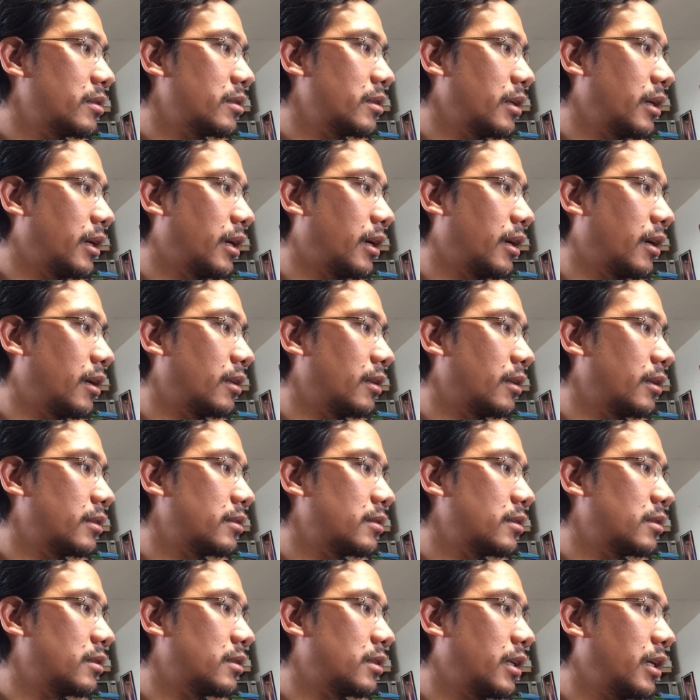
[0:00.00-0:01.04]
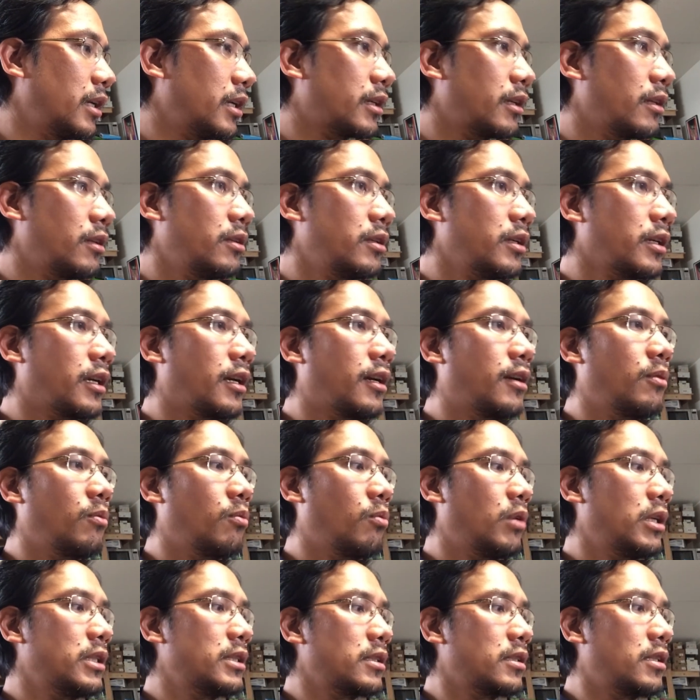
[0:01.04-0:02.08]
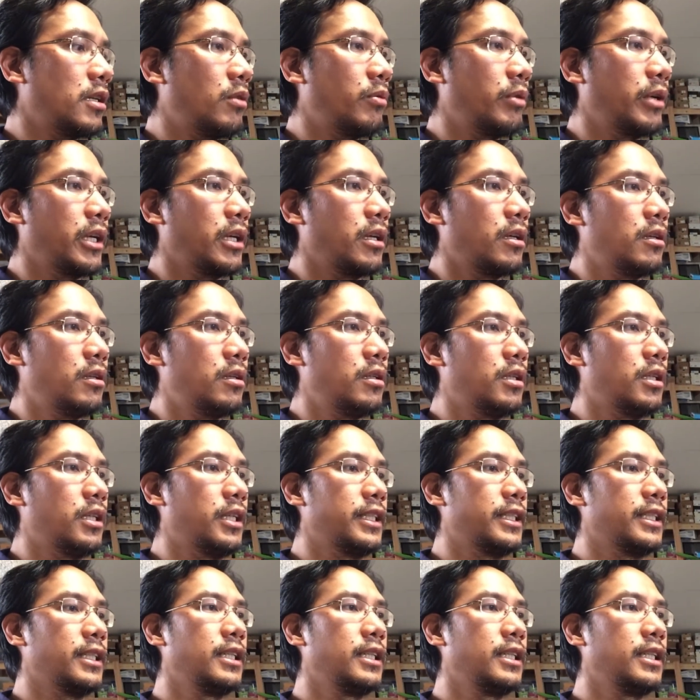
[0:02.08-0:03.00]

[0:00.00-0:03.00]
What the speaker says: and let's take a look at what's going on.